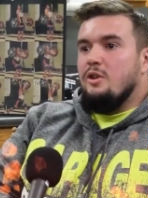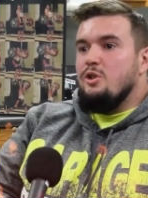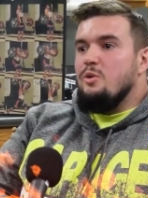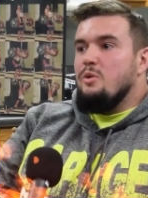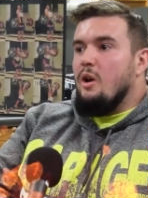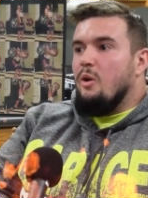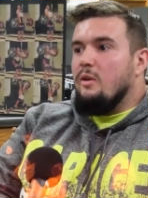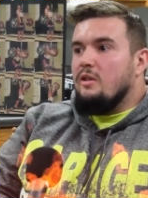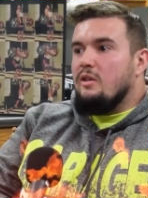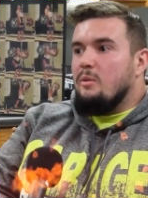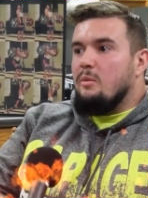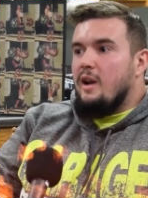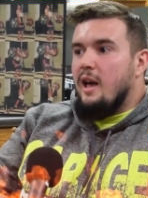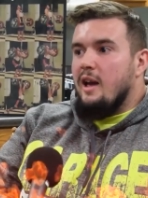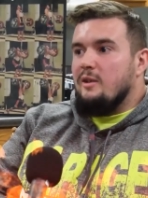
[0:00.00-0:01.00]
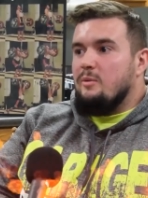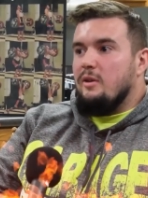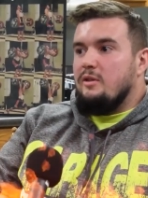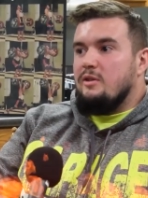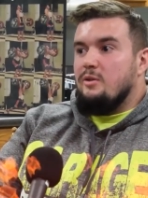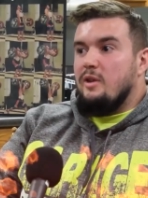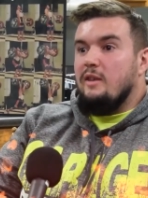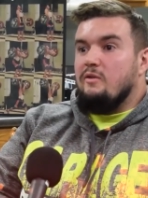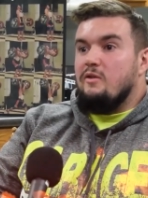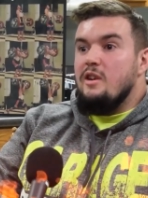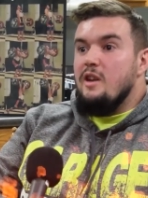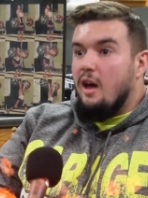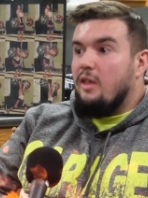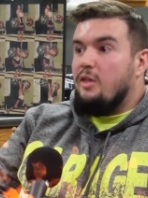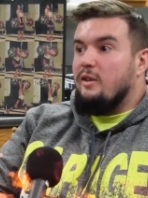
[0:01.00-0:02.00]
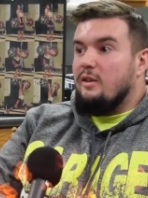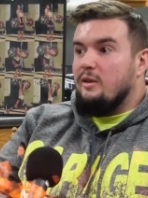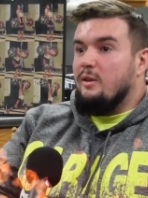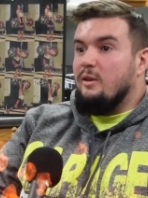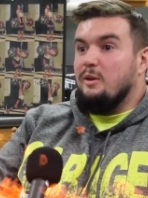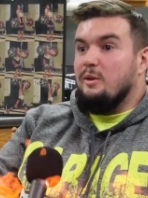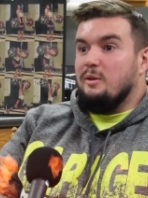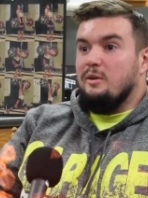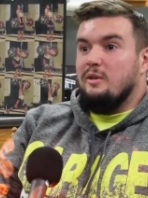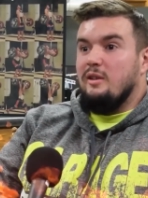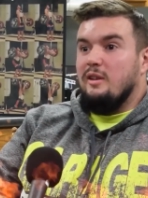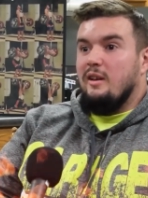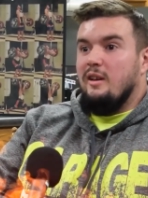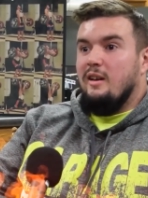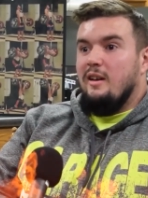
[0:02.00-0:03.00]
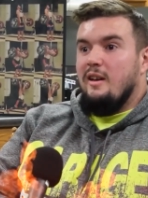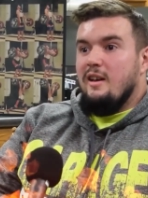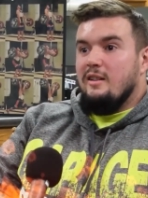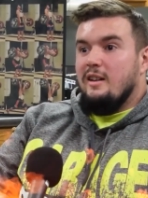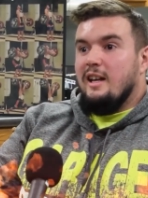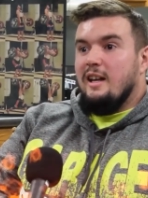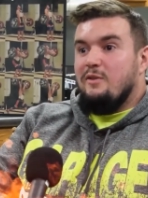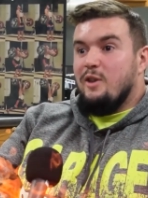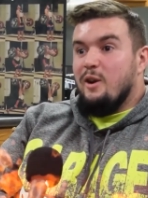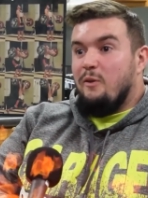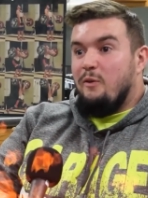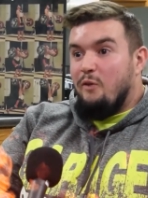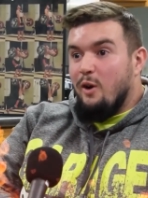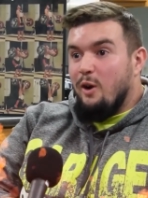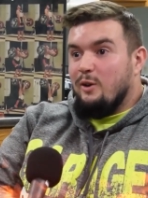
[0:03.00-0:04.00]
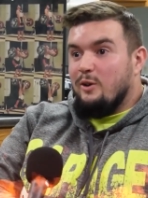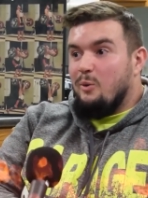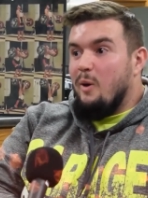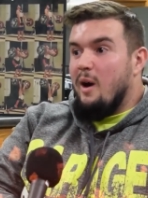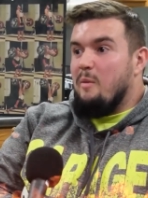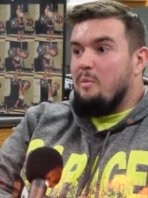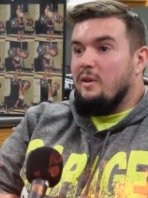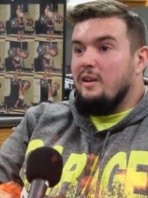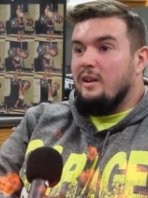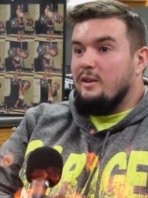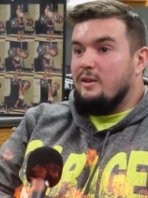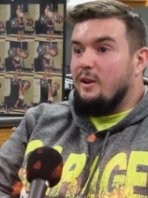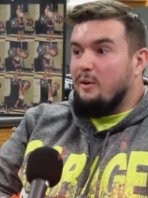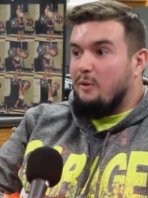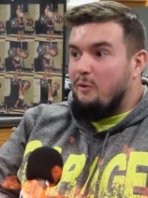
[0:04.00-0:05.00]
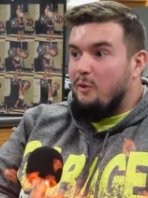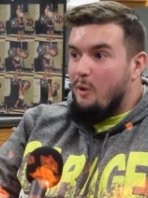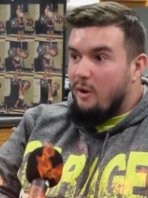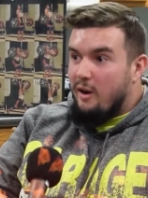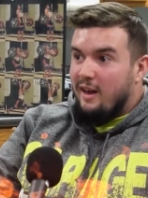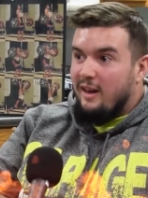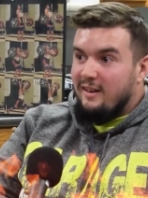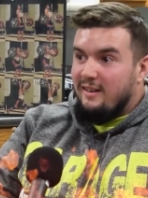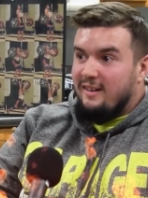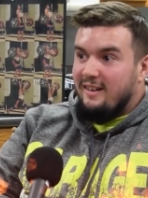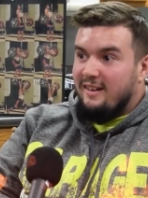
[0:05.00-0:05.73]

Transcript: Because you know when someone headbutts you, they have nothing to lose. Yeah. yeah. like if their first weapon is their forehead,